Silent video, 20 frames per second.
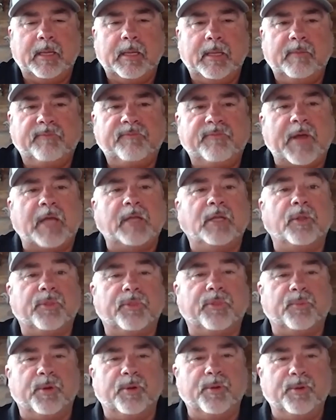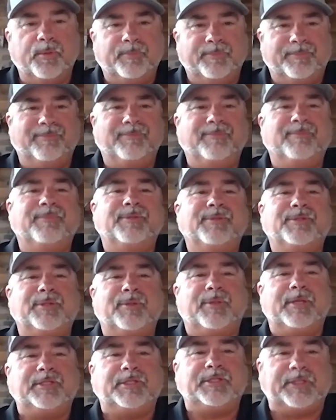followed through. So
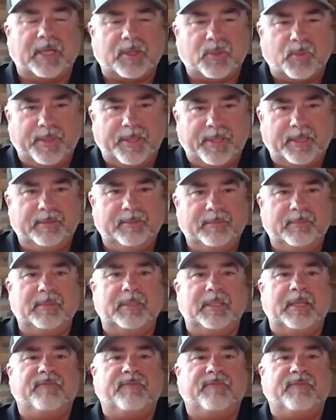they stuck with it. They